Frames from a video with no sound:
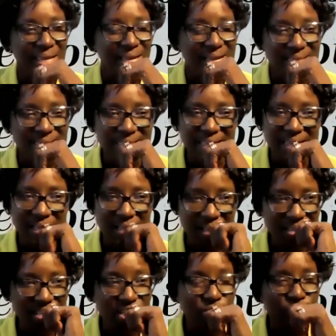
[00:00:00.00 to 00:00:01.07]
and said,
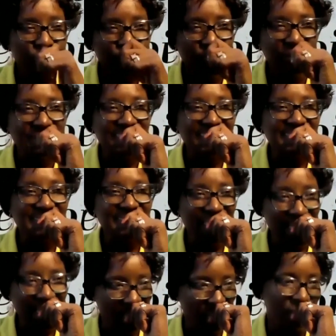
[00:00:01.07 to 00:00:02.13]
God, you know,
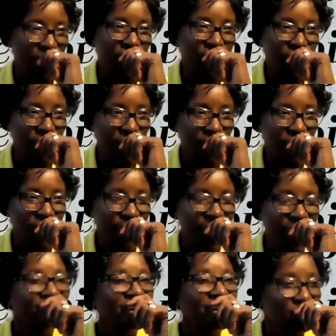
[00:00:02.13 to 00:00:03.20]
hey,
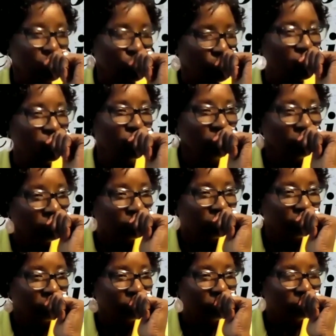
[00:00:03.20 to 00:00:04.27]
I'm vexed with you
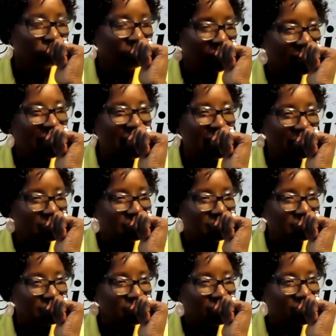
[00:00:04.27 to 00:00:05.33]

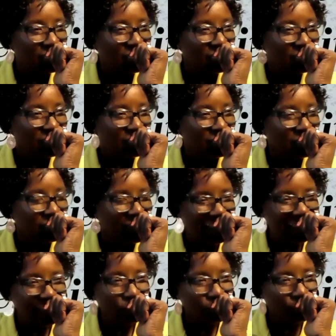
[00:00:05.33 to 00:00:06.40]
because you
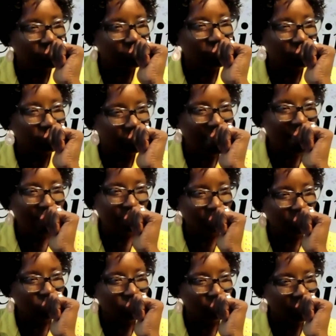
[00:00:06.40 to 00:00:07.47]
allowed this to
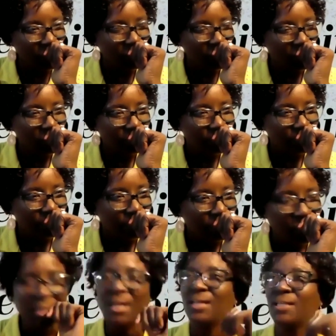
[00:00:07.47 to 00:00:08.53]
happen to me.
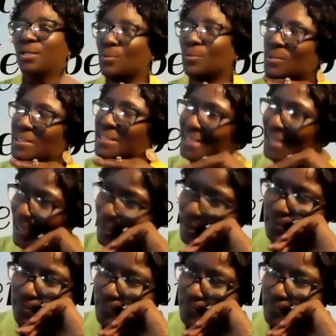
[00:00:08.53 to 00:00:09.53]
God, you know, say,